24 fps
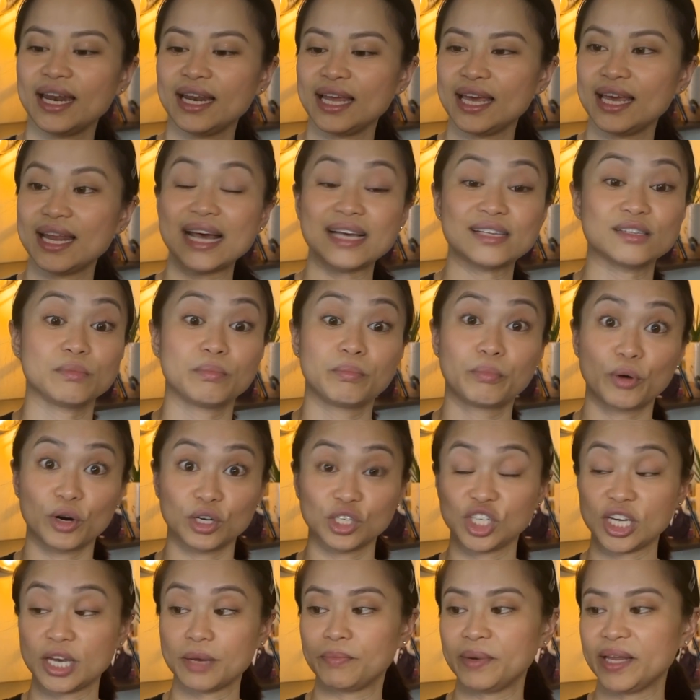it has a
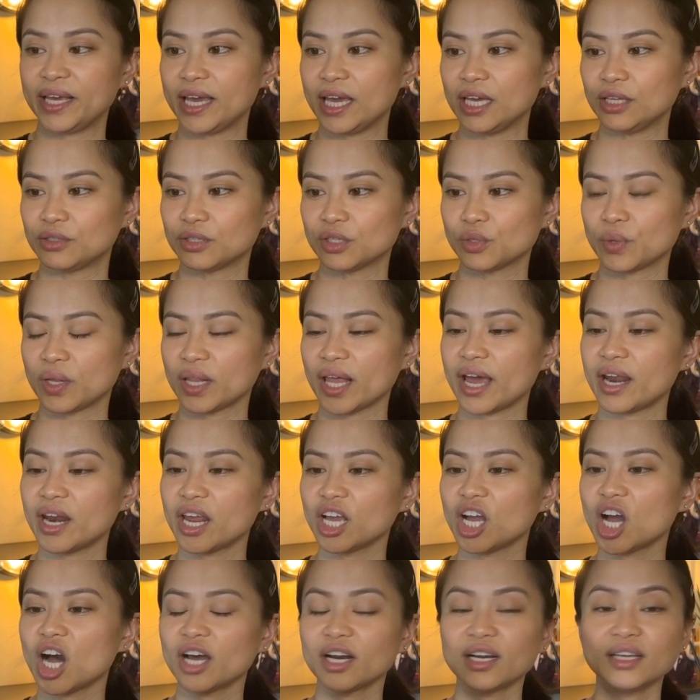brush applicator as well. And I
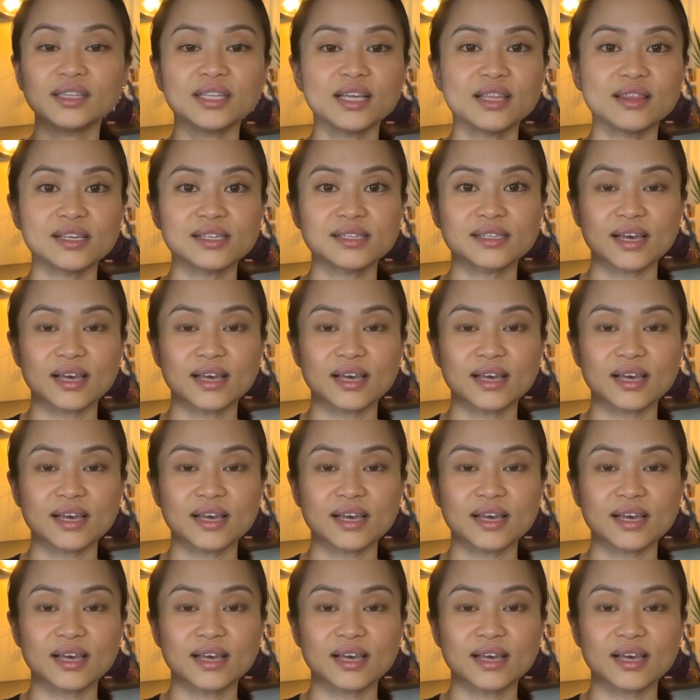got it in the